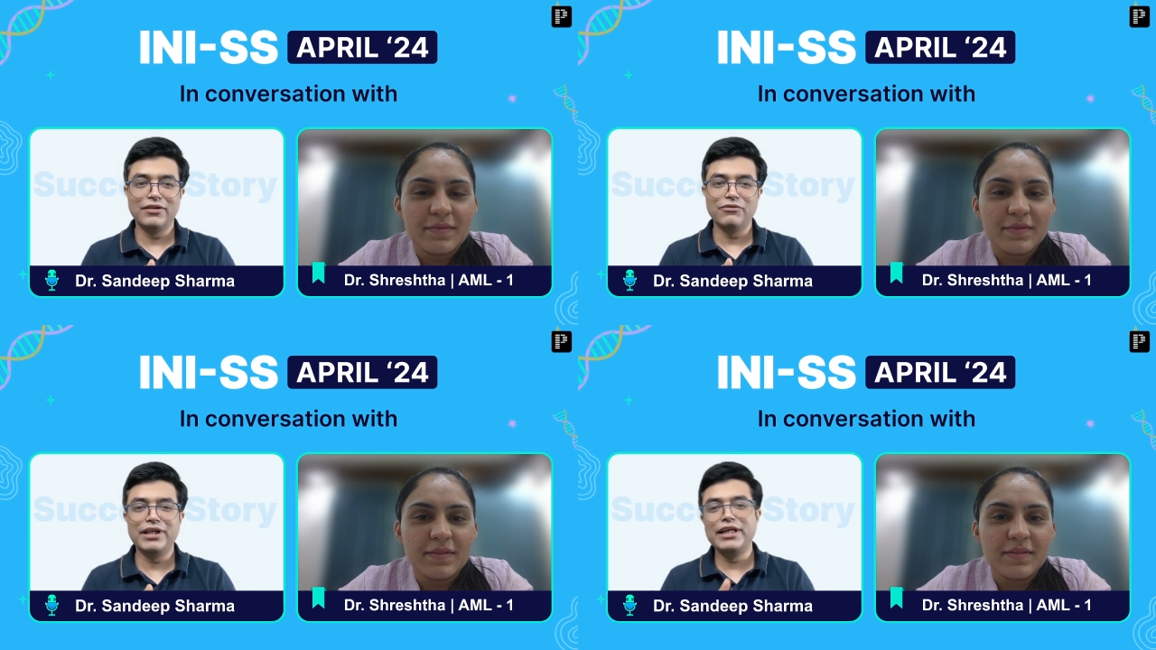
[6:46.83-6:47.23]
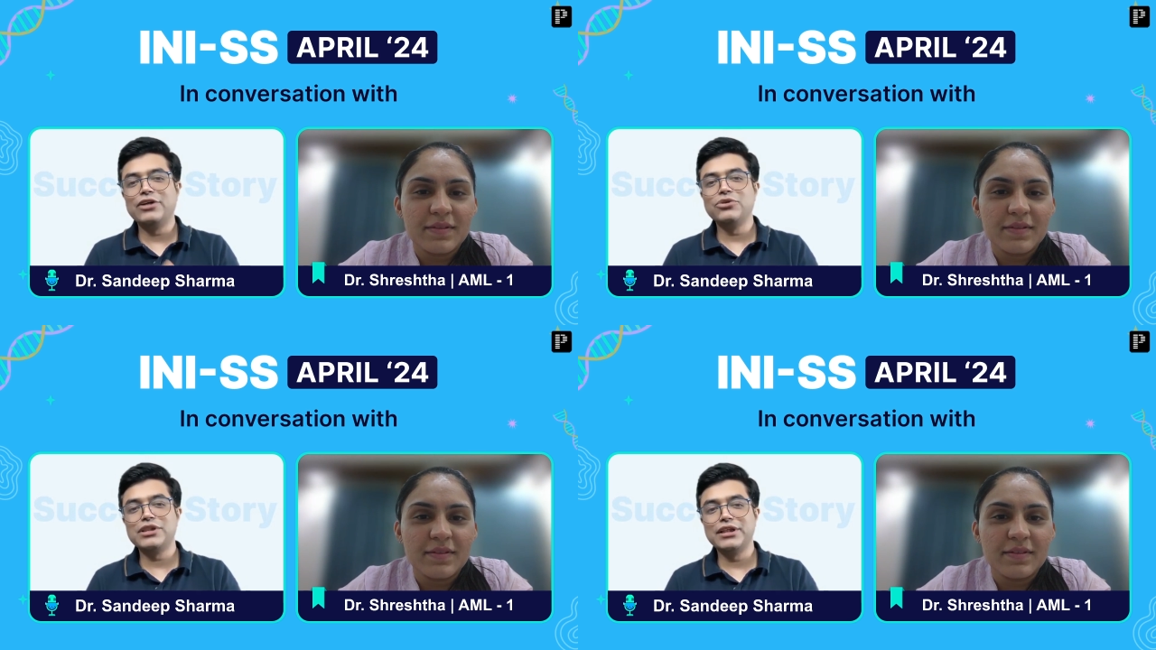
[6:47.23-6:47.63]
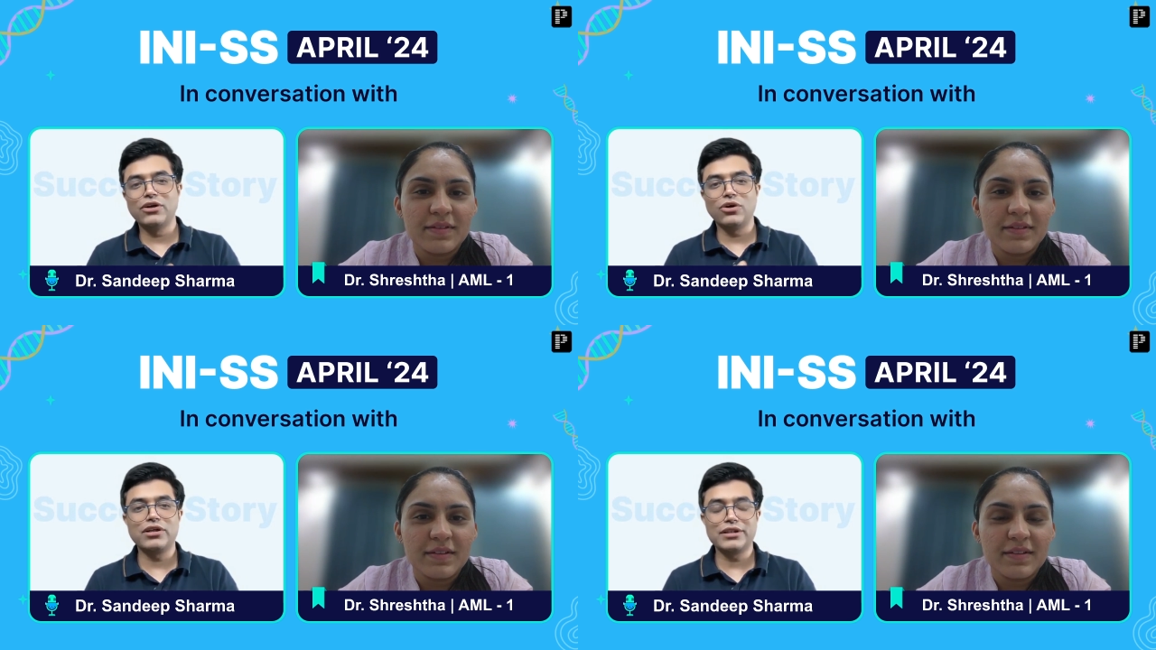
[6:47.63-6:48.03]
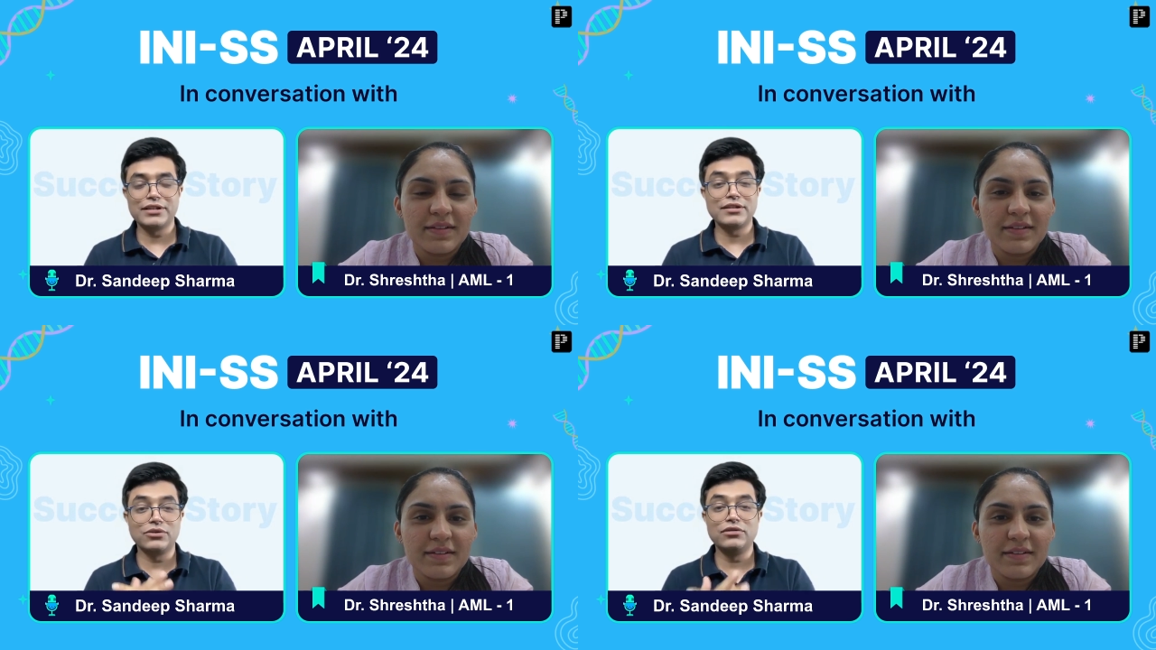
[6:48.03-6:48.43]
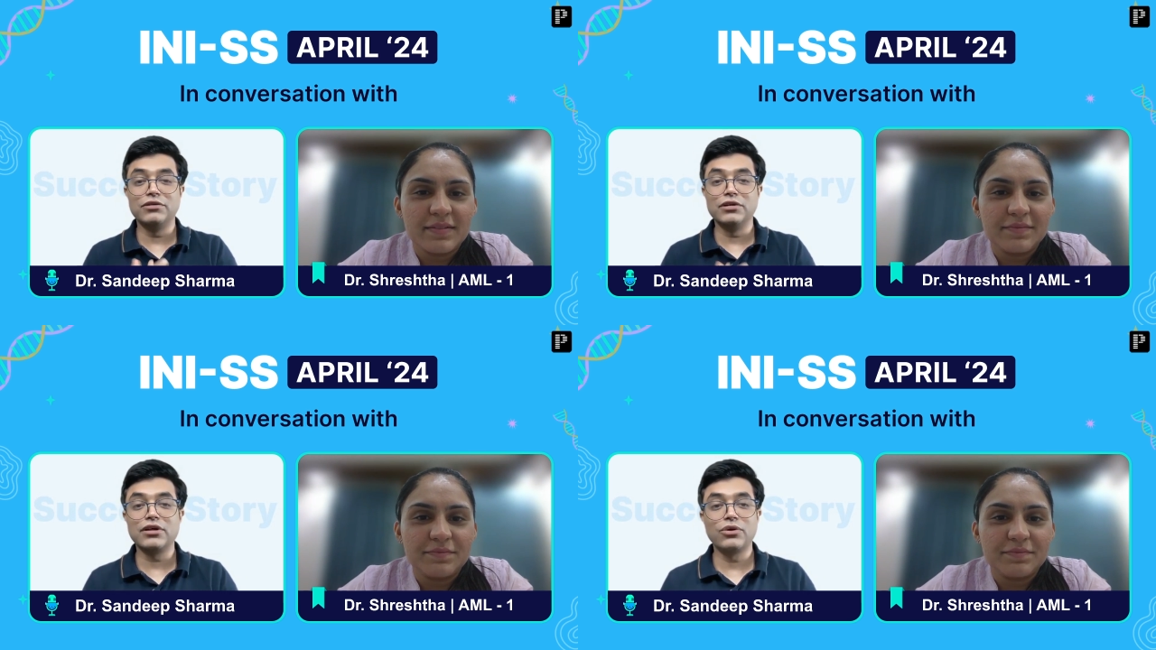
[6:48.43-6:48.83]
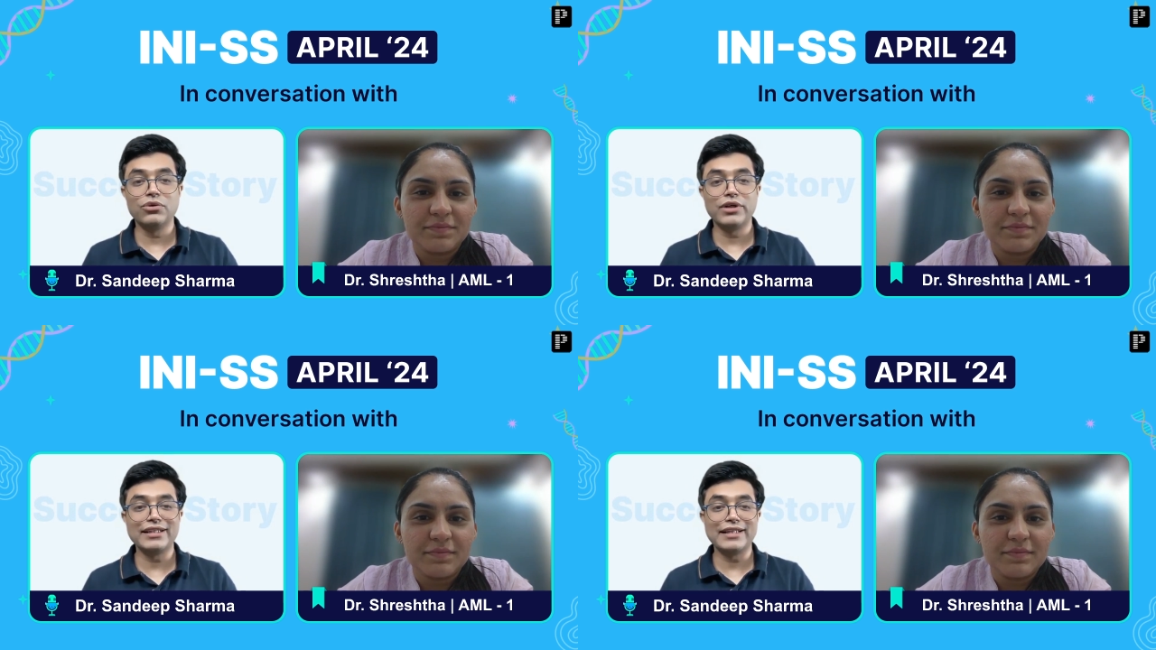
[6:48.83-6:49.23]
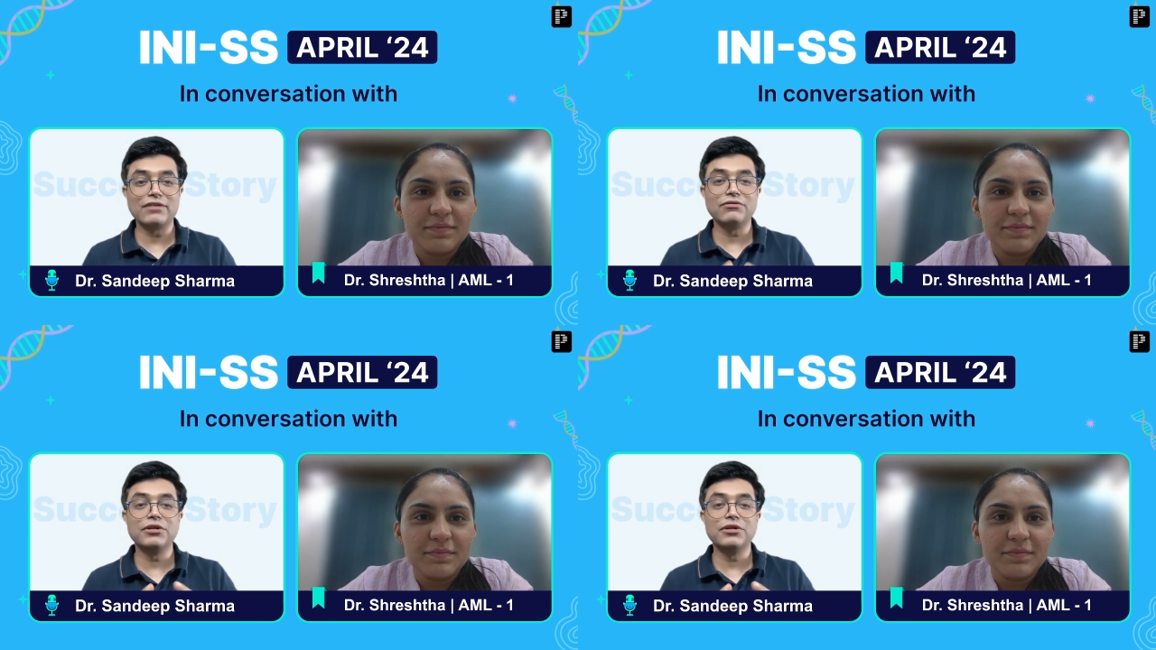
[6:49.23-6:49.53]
Speaker 1: we get to see a lot there is a good workload and that